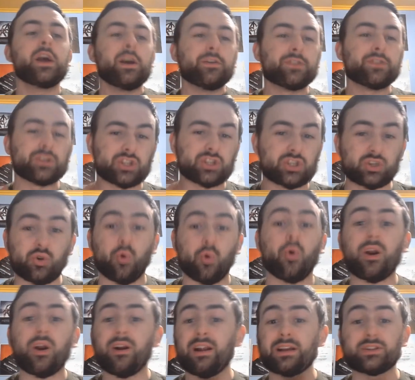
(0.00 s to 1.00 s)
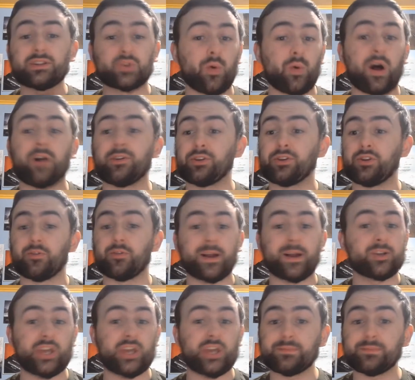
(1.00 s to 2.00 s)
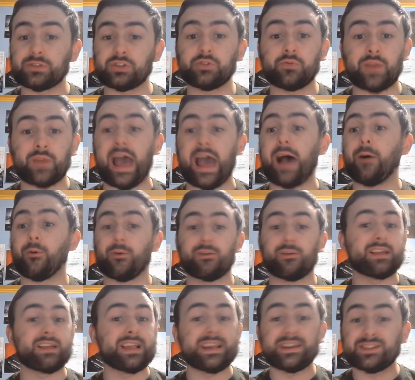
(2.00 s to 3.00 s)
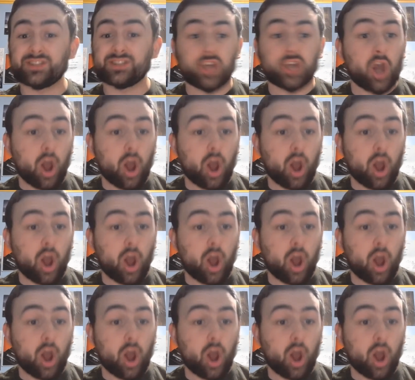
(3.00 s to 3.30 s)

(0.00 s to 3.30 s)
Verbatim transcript: the score as well here by James Newton Howard is